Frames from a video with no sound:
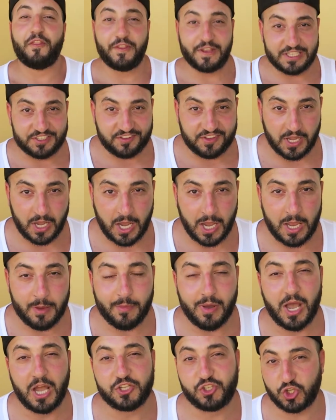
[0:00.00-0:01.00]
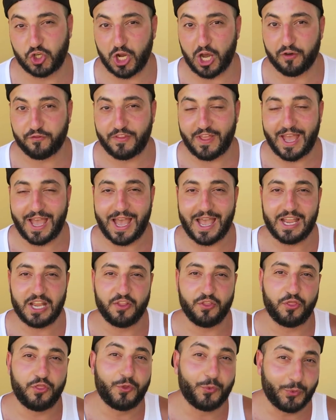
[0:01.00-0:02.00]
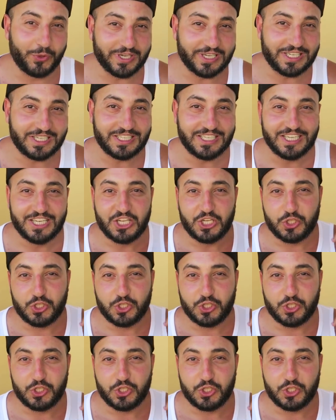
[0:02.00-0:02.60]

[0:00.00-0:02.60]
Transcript: I think it's time. I took off the hat in three,